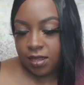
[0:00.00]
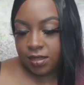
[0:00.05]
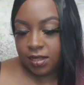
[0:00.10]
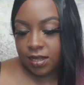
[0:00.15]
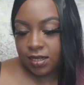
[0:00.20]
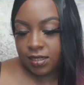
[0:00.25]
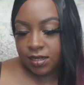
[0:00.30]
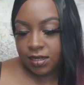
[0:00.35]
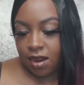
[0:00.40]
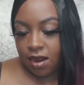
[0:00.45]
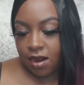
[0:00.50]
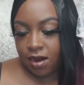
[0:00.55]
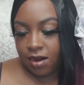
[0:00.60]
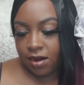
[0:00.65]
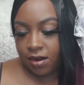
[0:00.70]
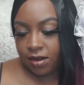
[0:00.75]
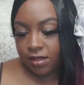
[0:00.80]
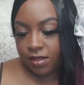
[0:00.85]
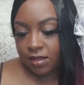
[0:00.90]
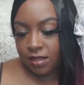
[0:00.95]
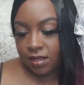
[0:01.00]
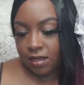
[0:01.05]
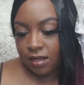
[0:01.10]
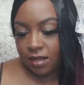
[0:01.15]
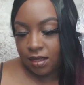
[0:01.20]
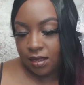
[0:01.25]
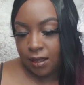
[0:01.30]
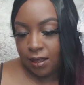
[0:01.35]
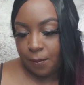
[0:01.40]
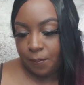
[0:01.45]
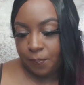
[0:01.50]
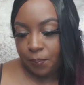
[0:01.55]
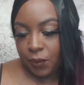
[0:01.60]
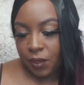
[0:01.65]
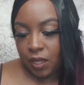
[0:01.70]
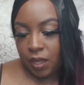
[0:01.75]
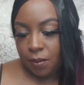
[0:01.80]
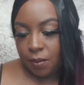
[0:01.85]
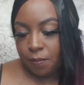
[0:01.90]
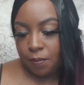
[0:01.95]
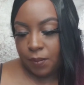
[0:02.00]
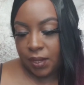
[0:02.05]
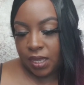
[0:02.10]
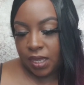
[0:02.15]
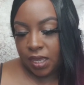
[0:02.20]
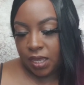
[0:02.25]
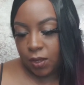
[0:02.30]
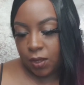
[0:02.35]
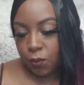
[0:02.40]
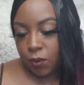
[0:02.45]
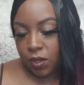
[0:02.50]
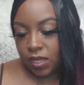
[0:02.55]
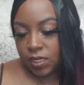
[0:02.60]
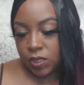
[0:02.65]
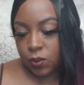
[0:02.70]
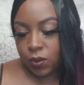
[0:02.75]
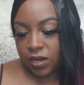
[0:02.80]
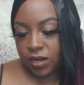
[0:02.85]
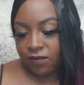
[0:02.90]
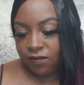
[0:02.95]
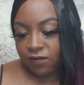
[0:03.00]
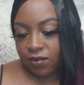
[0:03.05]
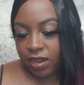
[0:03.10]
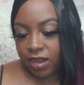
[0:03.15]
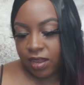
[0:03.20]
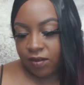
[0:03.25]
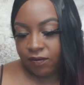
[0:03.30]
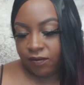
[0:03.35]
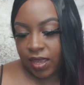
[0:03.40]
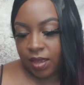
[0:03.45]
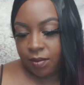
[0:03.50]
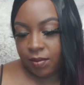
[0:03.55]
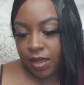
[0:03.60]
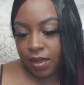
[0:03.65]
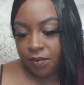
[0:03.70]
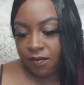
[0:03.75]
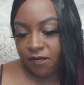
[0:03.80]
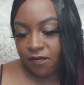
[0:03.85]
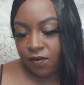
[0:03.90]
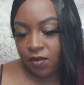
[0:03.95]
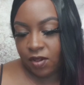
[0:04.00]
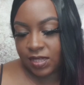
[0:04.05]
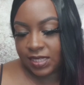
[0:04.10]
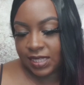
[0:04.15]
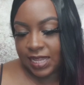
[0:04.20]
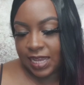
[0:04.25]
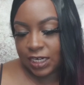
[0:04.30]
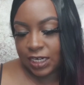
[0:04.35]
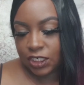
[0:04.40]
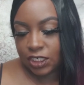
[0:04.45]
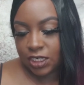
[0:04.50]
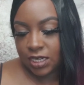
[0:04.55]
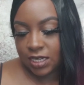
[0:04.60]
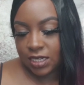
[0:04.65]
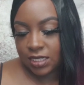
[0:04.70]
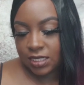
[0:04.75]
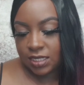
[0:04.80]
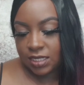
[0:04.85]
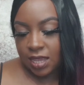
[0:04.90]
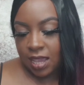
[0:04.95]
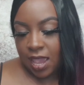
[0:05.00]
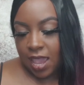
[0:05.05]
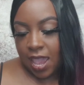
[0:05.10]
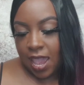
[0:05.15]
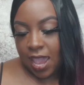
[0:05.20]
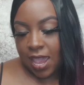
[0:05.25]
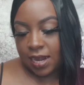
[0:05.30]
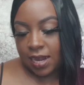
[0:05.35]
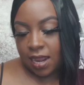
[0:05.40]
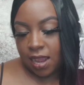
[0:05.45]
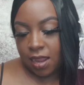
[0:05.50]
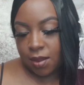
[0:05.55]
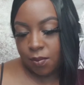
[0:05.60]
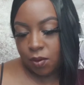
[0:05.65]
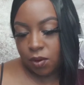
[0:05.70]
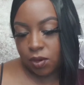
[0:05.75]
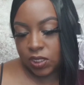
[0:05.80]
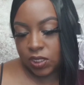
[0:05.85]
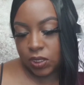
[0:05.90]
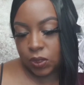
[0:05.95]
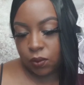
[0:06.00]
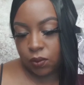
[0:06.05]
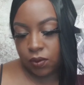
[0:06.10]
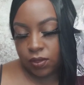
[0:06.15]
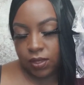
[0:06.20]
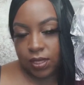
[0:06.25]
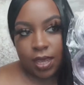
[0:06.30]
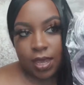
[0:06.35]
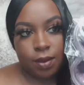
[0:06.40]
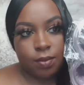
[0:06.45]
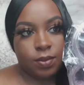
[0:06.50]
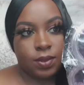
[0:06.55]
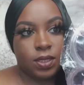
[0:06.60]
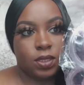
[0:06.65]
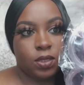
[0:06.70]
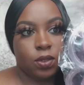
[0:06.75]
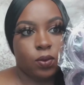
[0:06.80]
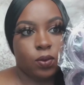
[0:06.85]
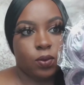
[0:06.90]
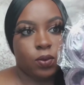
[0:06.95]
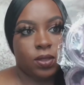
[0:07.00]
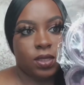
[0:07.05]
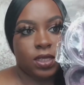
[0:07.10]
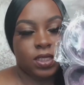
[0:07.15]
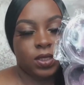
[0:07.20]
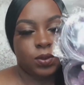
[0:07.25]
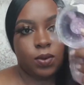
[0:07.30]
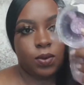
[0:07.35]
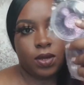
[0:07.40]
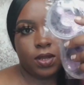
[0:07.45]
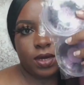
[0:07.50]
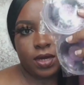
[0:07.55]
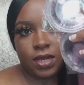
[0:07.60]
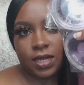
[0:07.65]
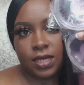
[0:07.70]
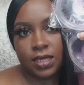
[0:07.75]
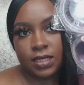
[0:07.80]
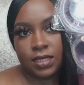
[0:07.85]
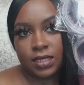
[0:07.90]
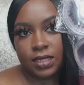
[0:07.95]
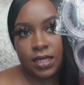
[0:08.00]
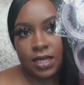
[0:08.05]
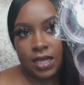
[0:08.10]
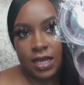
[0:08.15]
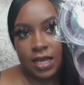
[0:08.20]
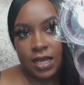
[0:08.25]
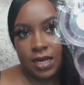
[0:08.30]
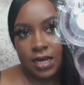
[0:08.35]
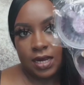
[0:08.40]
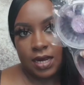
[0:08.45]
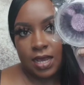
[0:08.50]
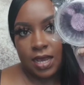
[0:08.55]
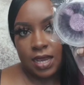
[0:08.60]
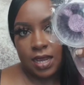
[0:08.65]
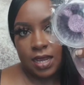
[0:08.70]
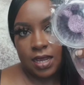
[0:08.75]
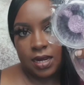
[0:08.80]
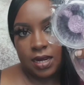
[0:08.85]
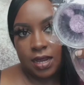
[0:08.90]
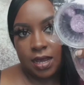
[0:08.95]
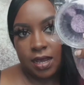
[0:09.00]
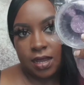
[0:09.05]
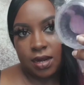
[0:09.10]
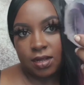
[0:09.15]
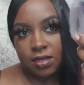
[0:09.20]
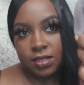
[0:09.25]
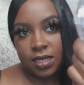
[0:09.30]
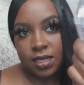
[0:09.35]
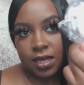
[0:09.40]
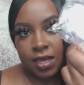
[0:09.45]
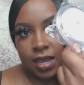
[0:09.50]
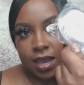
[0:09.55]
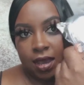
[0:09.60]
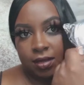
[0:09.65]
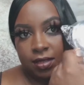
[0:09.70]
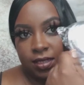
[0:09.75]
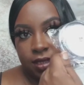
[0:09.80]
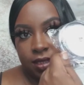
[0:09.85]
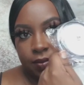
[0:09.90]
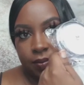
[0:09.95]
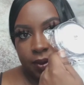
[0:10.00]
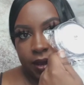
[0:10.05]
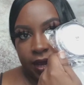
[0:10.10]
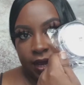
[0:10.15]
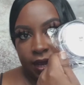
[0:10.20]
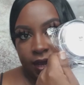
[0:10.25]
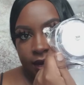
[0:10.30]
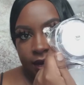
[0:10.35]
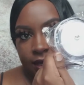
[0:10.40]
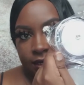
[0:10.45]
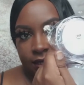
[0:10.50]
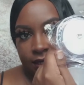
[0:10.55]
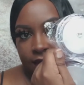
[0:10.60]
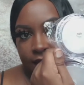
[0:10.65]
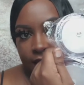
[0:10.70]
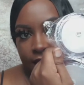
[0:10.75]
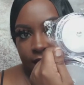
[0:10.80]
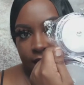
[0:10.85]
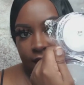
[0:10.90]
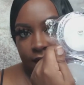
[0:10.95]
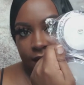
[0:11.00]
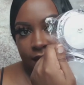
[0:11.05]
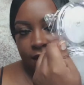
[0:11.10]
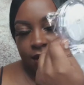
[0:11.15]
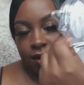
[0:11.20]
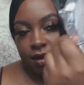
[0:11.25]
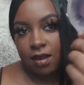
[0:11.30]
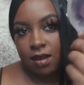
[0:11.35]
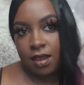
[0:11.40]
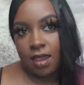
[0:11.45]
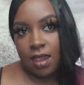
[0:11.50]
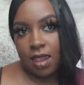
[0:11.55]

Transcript: These are the Mikiwi 25mm false lashes and I bought two of them so this one is the E9 and I'll take it out of the packet in a second